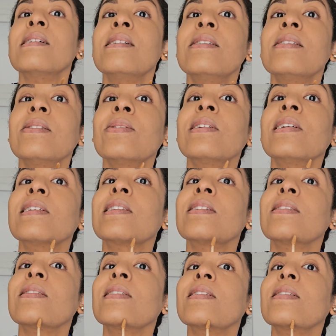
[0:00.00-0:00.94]
So just
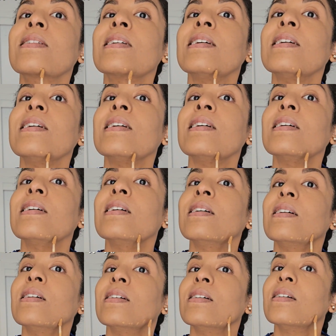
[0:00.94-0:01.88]
around
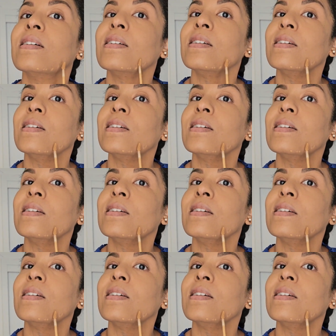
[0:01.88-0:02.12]
here.